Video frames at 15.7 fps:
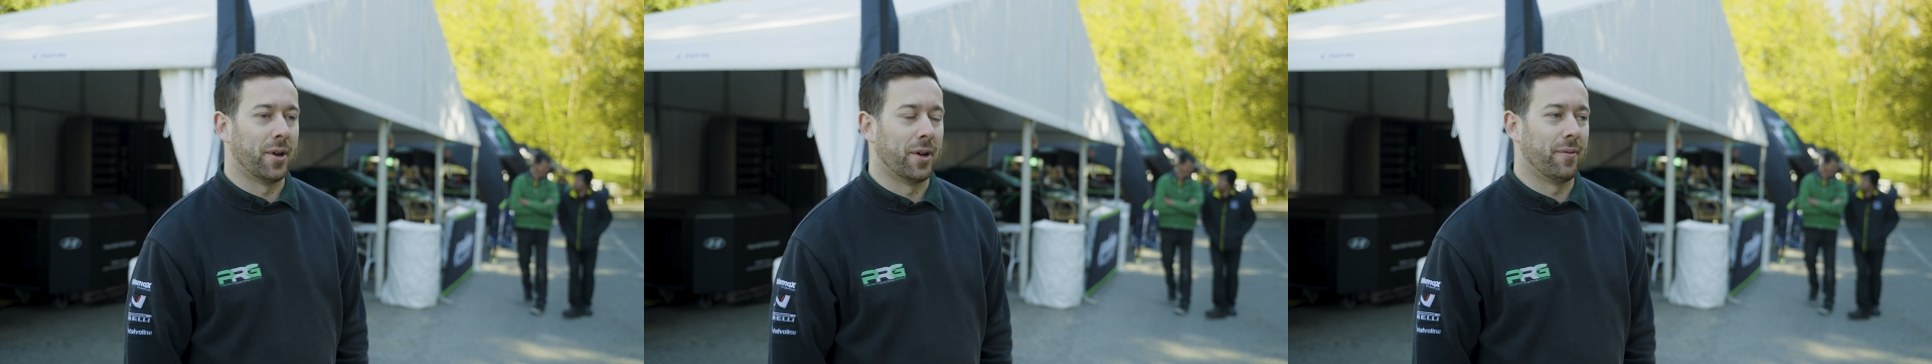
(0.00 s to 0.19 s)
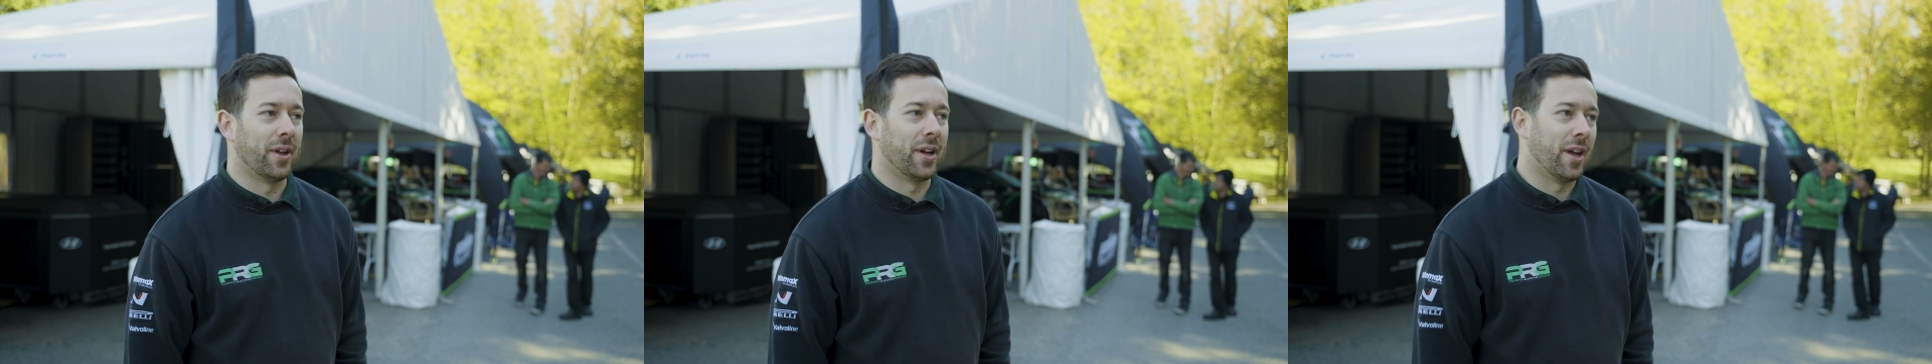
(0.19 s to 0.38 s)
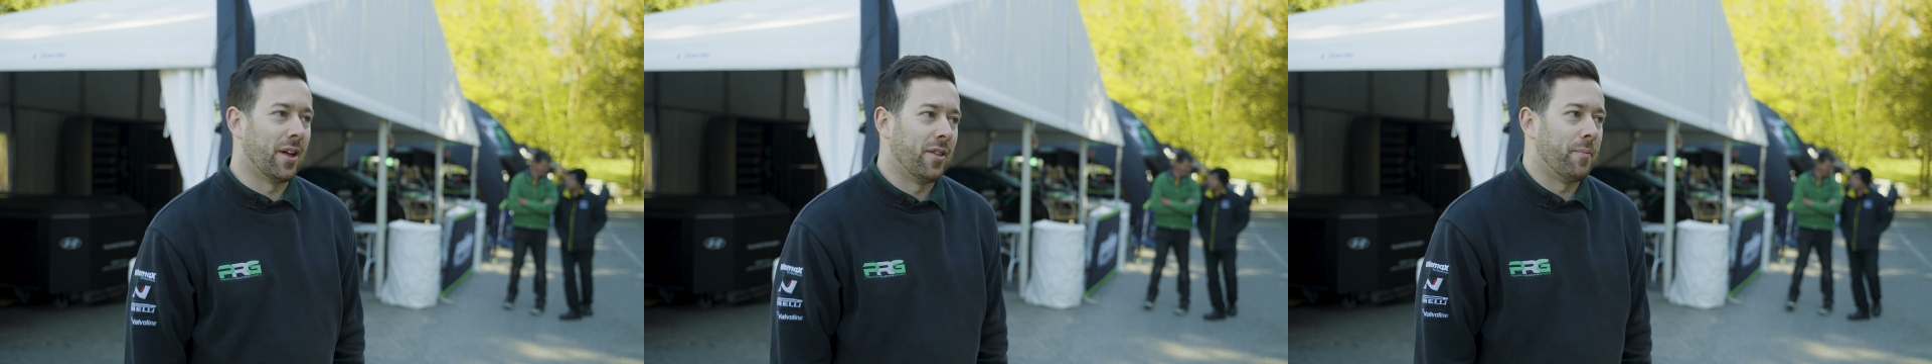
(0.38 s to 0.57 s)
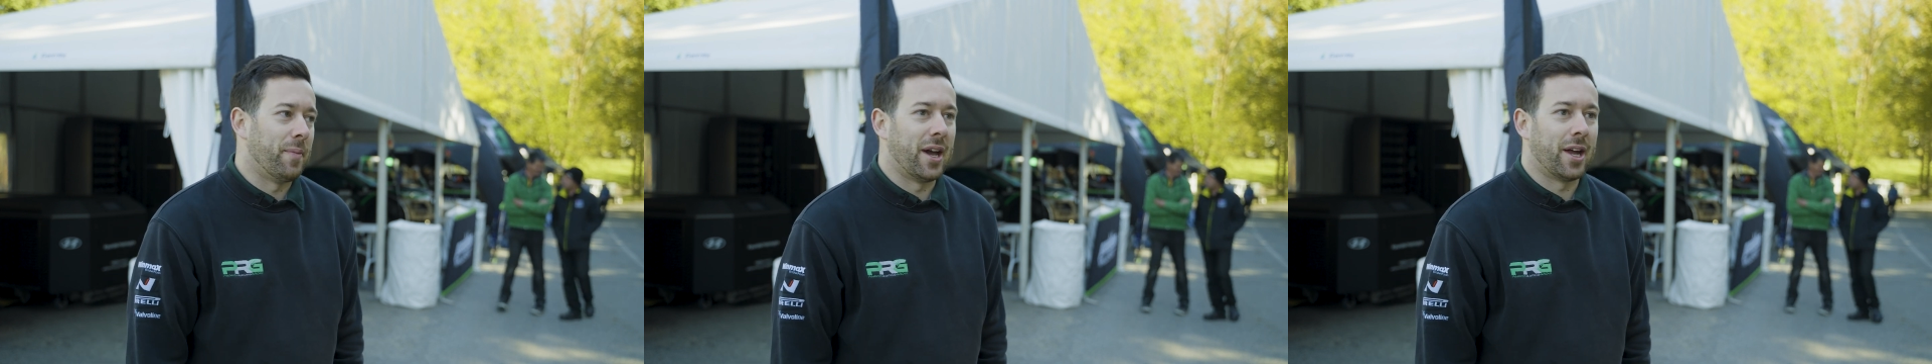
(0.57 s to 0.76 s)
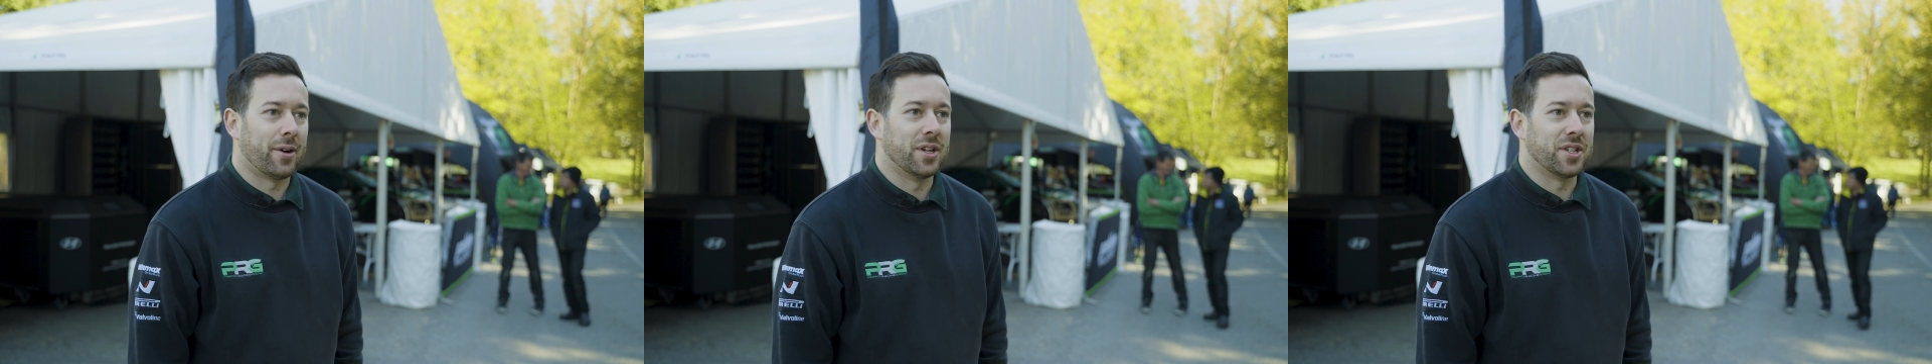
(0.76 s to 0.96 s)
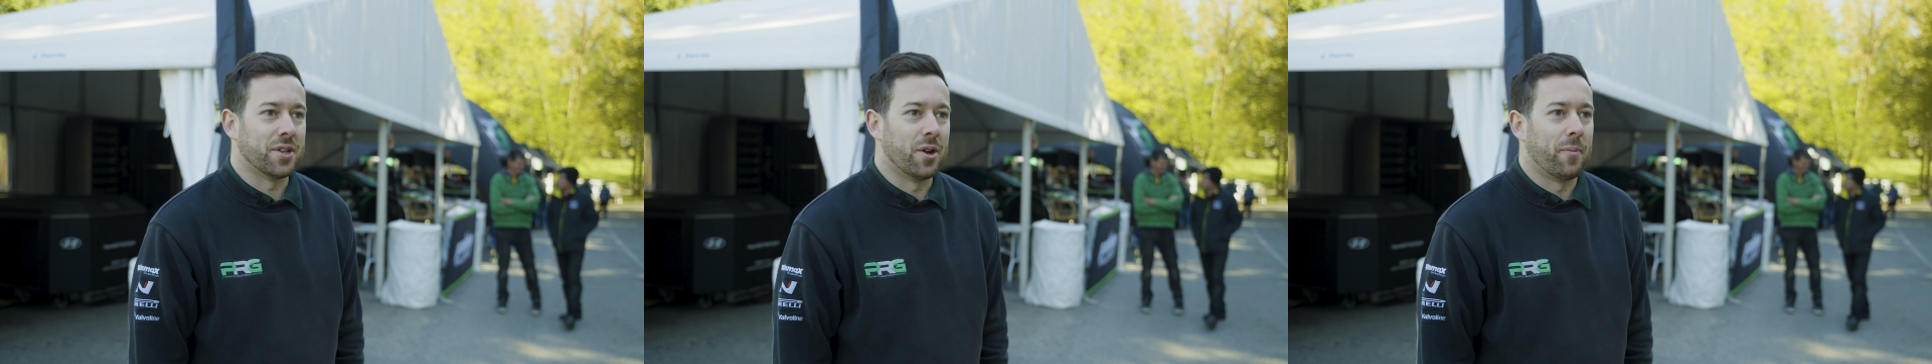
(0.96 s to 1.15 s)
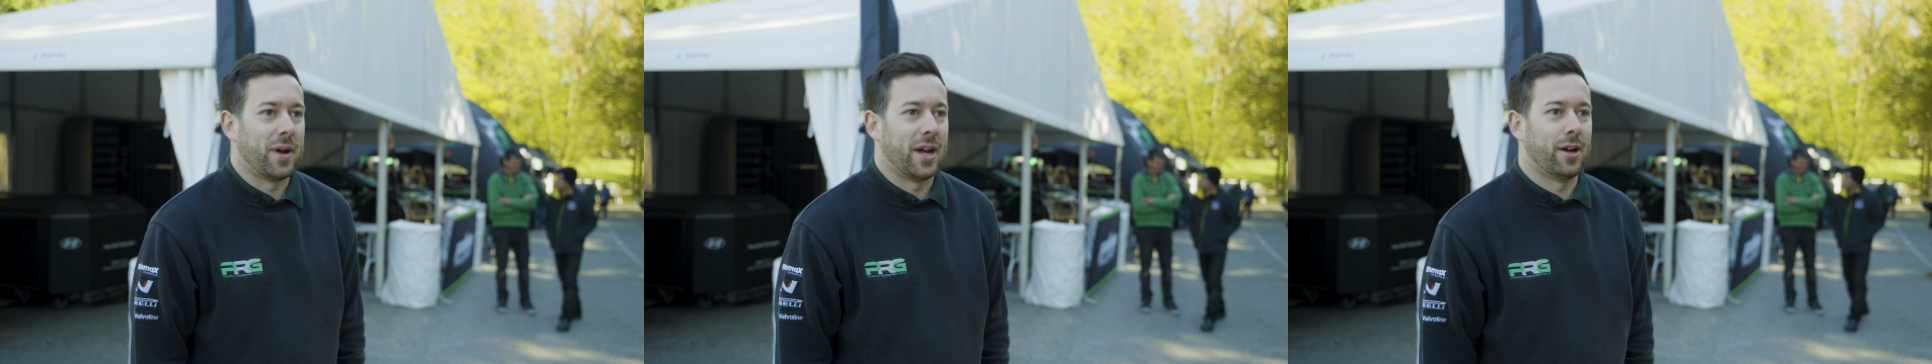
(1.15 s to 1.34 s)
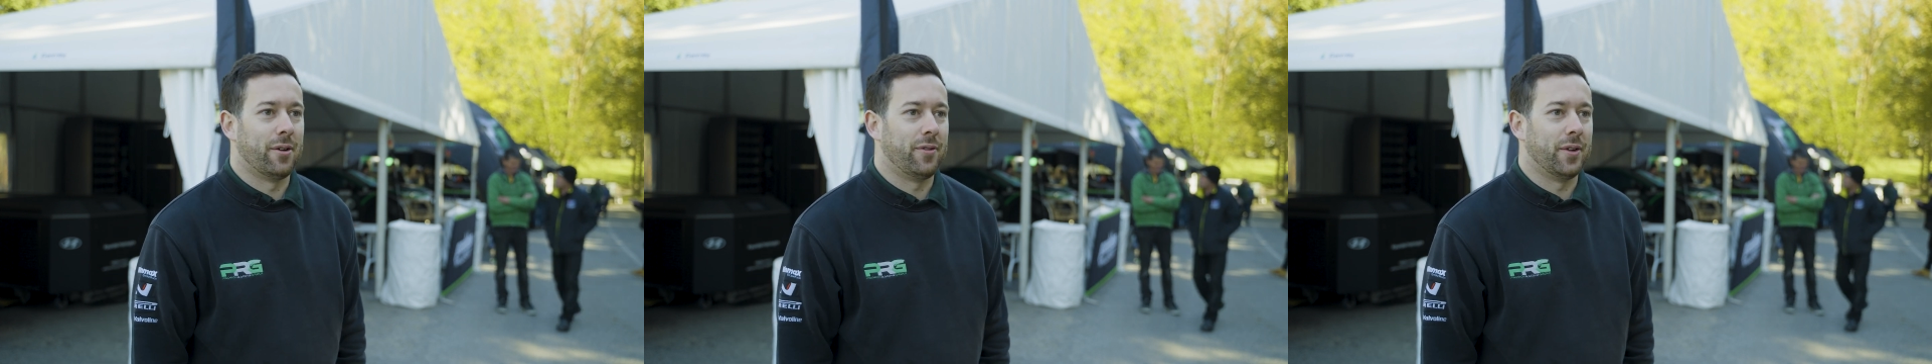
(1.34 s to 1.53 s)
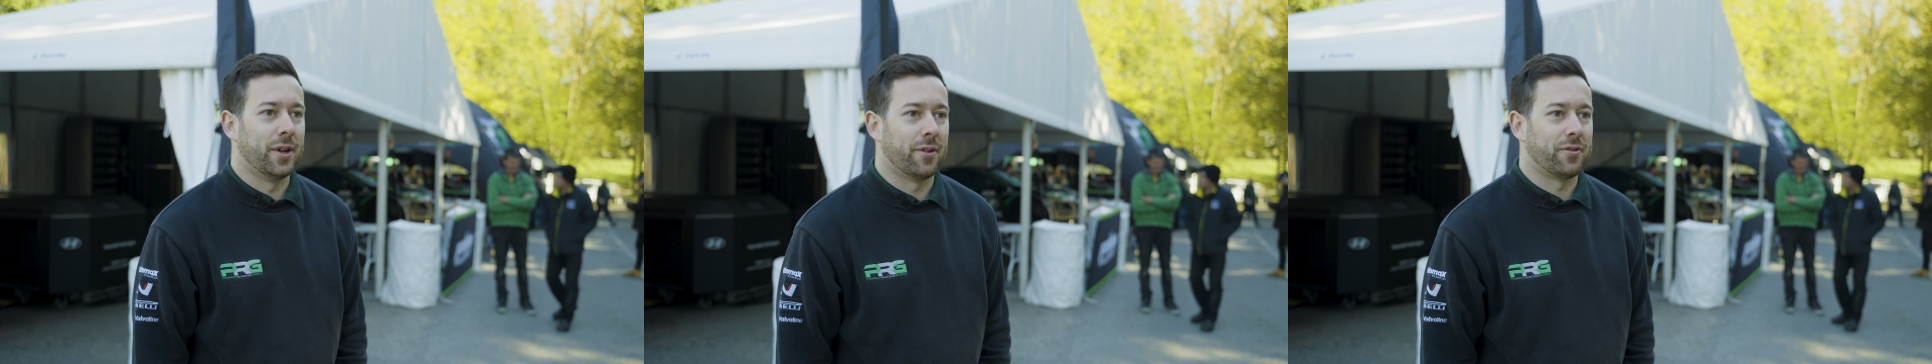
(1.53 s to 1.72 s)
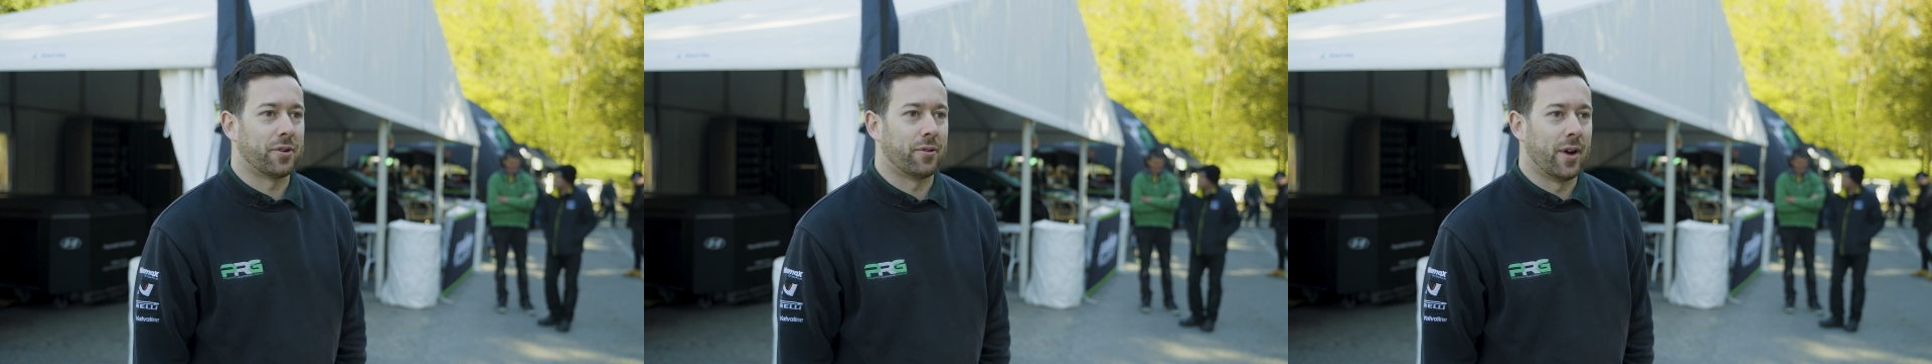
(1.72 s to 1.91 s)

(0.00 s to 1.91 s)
but again, the battery's not powerful enough to